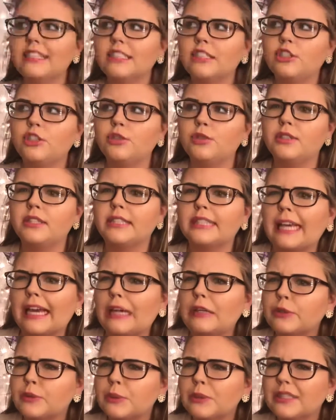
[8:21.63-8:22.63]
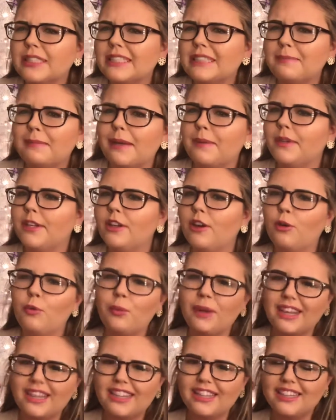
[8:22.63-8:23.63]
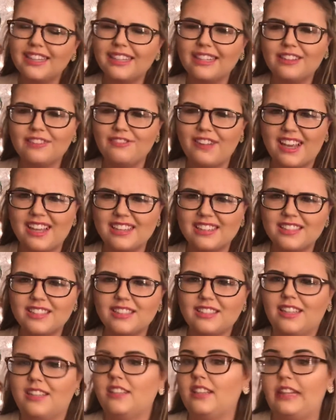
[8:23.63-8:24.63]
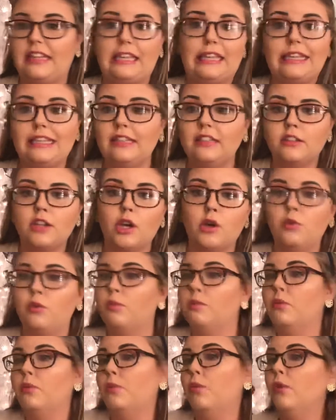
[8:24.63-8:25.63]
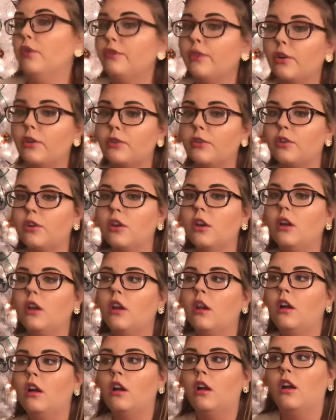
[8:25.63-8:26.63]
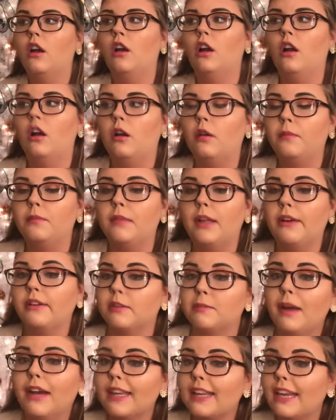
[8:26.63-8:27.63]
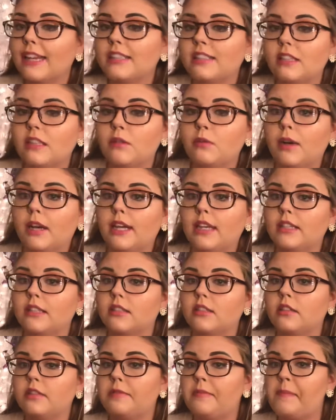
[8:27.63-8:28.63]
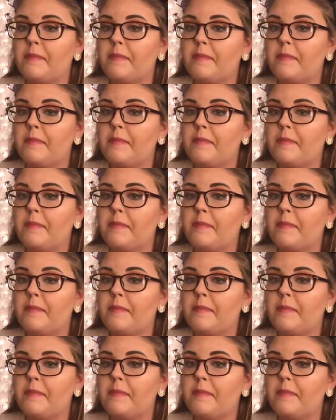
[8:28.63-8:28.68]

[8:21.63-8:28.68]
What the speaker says: it lets you schedule it maybe a week in advance. That's like it, no more further. That was my case anyways.